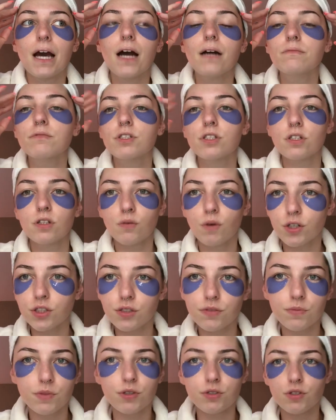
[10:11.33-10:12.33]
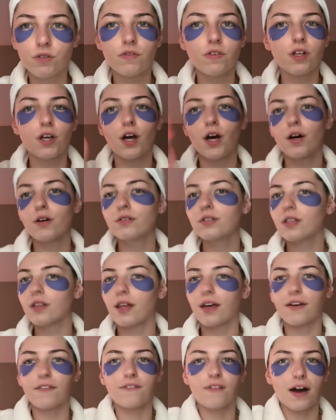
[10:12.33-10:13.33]
I'm just gonna watch some YouTube videos and
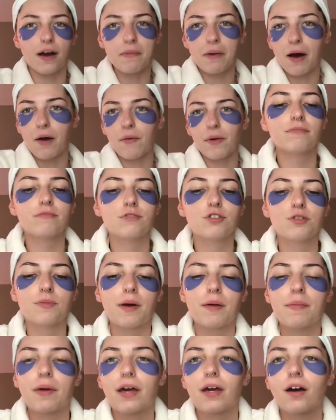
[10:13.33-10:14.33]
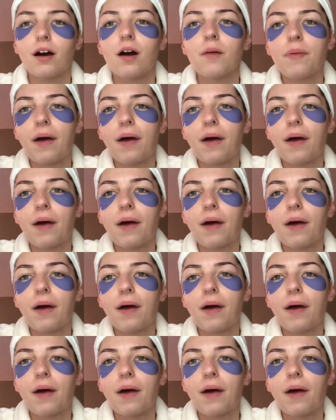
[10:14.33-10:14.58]
like vibe out while I do my makeup.